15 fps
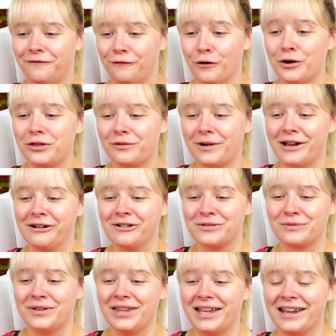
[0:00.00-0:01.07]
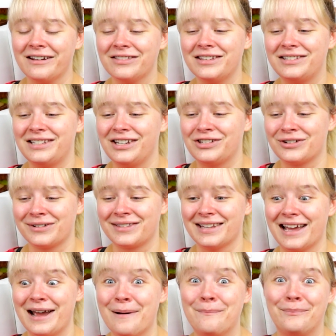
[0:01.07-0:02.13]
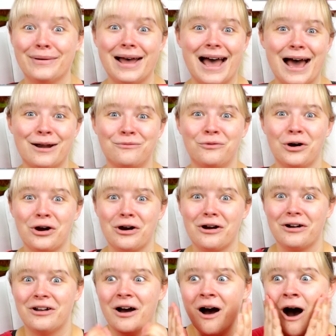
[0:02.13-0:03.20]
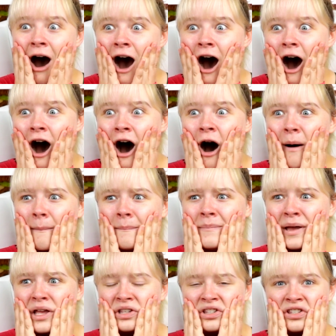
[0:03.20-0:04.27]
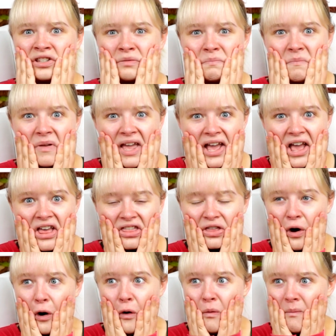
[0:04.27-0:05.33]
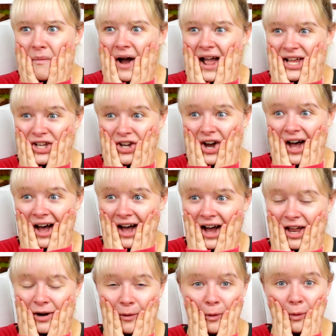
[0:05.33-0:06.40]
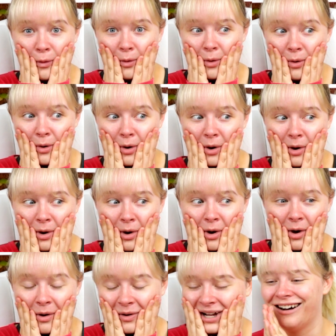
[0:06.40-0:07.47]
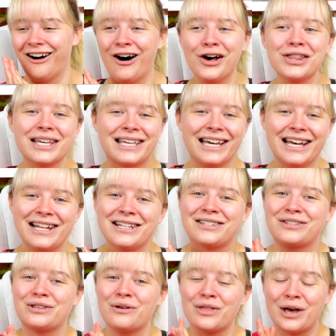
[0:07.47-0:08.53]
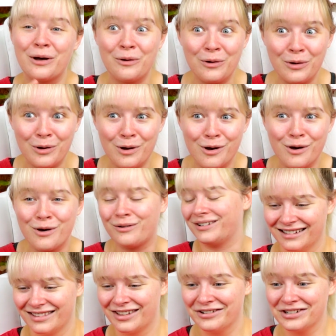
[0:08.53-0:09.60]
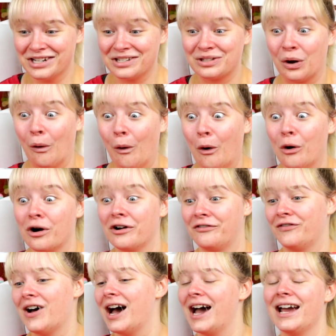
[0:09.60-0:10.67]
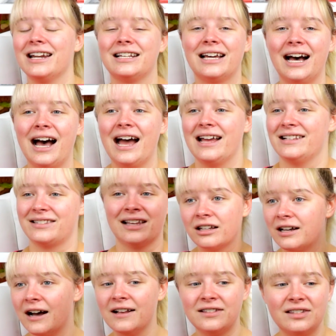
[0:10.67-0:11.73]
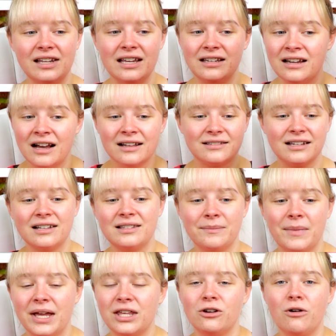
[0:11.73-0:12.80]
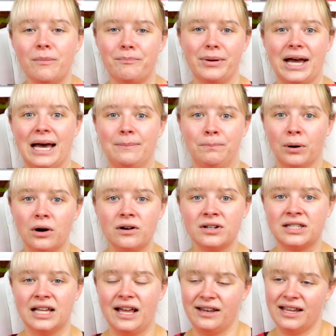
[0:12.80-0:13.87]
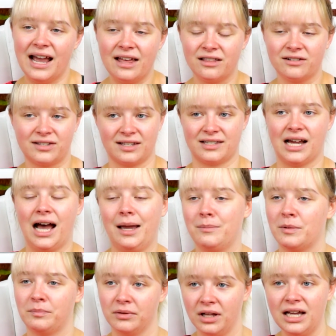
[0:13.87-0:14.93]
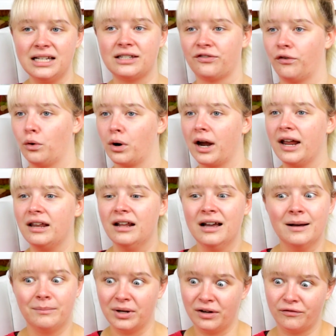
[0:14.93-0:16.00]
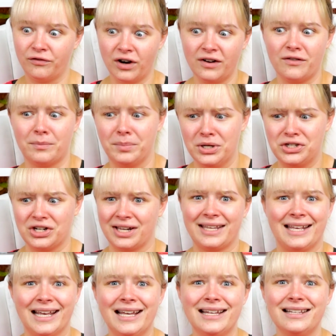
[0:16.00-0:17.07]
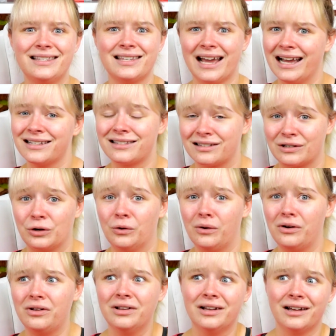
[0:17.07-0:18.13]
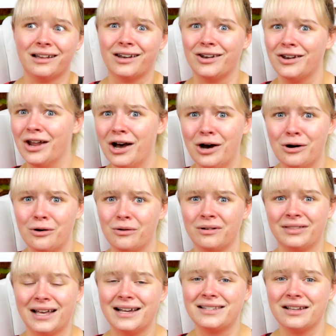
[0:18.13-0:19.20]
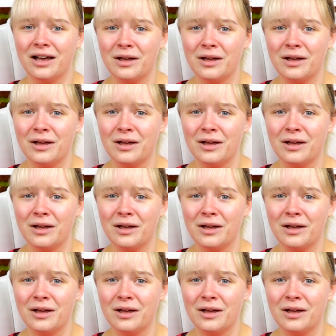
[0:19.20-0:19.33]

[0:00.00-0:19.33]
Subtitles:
Fourth graders, when they hear the teacher say a bad word, Miss Smith, oh my God, ooh. All the kids do the ooh. They're just horrified. Guys, cussing doesn't make you a bad person. Yeah, there's a time and place for it, but in front of a bunch of kids at school, no, that is